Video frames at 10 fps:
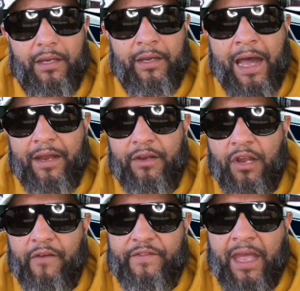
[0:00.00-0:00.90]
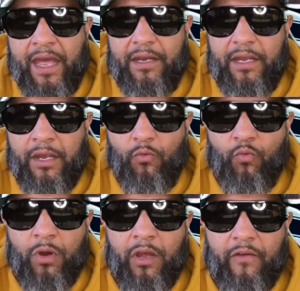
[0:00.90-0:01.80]
not enough that it
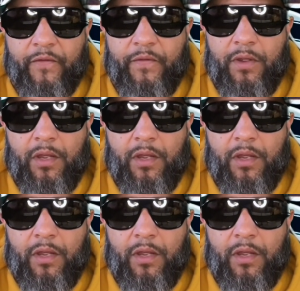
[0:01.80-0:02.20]
would have